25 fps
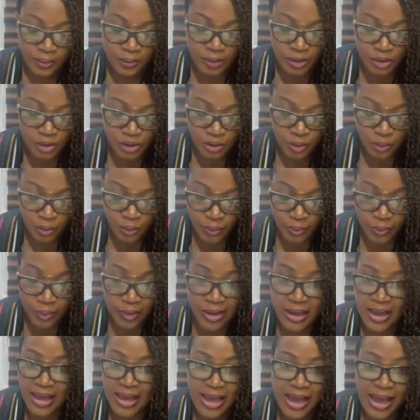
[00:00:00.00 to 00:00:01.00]
so
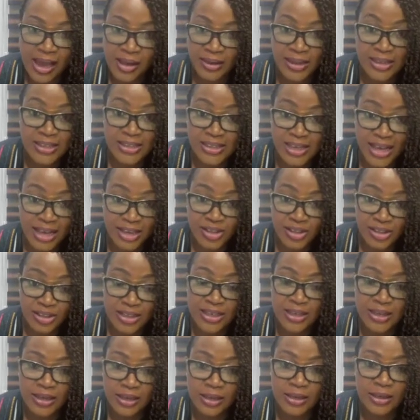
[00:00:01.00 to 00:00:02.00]
it
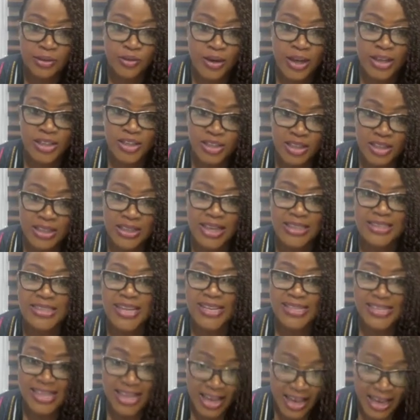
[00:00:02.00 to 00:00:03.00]
could actually get
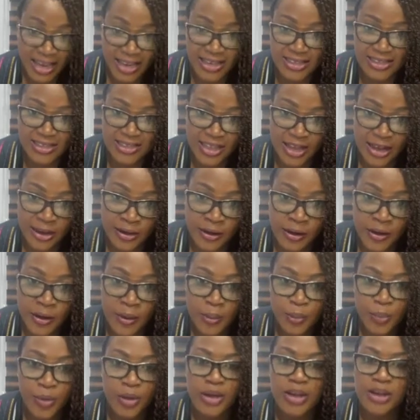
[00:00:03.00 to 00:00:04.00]
as high as that.
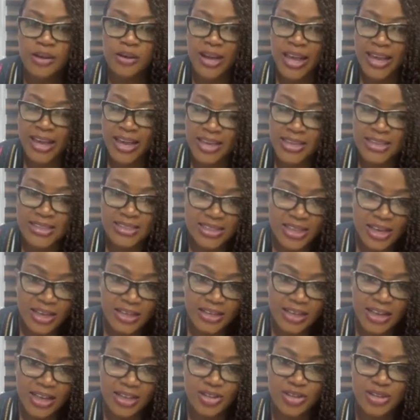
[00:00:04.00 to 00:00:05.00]
But like I said,
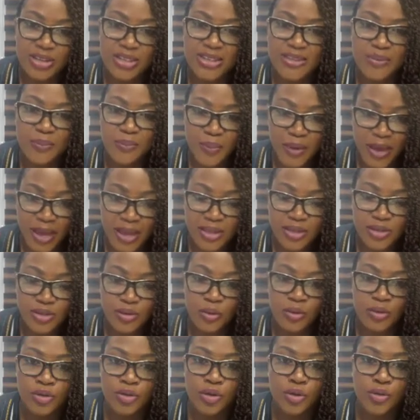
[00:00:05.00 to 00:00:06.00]
it actually depends
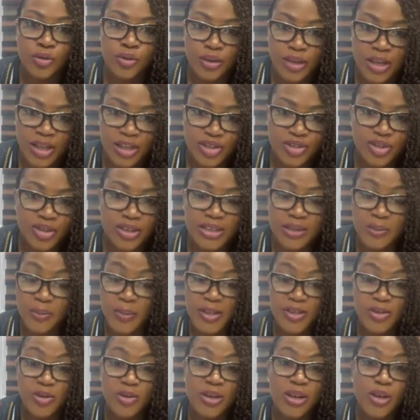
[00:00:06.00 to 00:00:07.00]
on your location, it
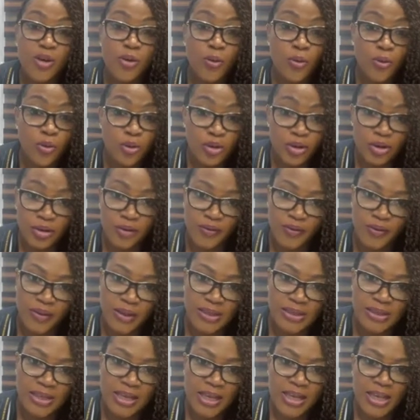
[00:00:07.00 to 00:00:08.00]
depends on a whole lot of
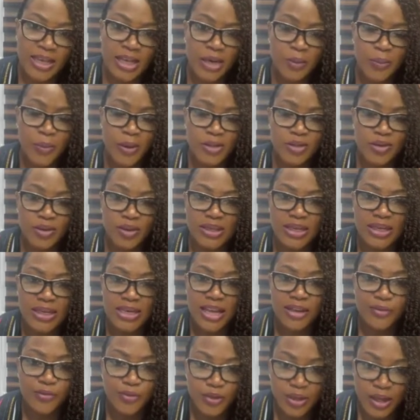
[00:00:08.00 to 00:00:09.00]
things. It depends on the
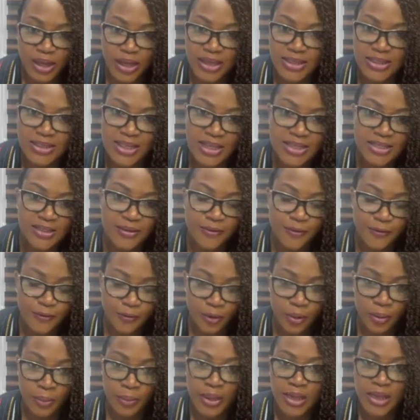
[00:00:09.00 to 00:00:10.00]
level that you're starting
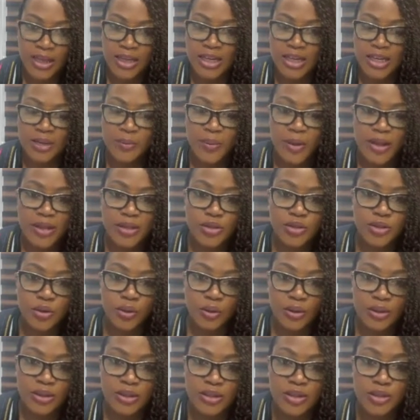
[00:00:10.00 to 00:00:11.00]
from, it depends
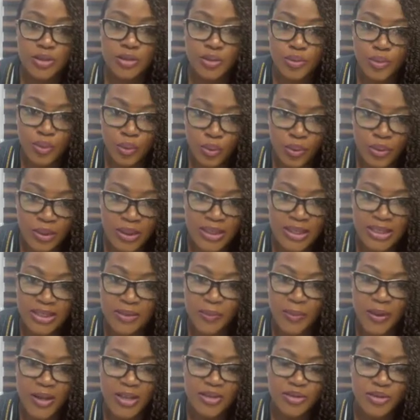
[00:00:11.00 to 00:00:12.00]
on the school, it
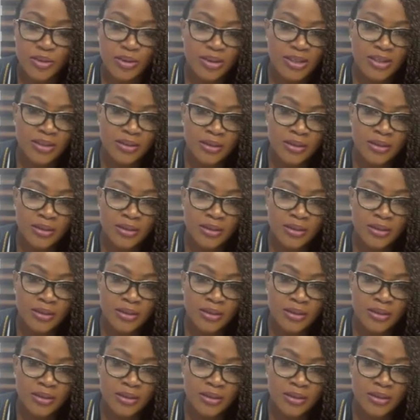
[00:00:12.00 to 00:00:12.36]
depends on